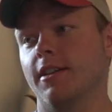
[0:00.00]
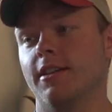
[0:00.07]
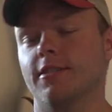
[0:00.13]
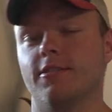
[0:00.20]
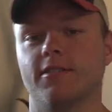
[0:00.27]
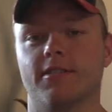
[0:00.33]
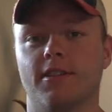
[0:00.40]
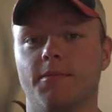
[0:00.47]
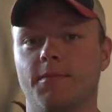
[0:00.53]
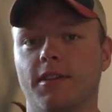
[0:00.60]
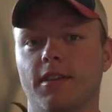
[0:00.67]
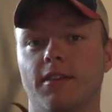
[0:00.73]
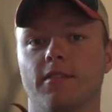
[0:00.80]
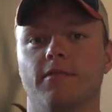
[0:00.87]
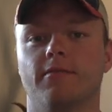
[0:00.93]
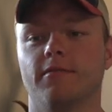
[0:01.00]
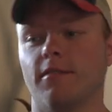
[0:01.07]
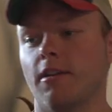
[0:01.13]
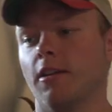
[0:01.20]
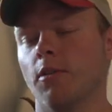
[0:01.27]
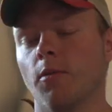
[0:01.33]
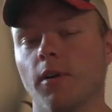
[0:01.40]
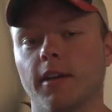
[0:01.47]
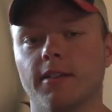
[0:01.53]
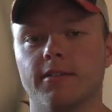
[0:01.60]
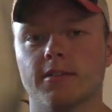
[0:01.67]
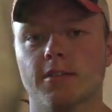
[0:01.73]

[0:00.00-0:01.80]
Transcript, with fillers: and it's just gonna be annoying,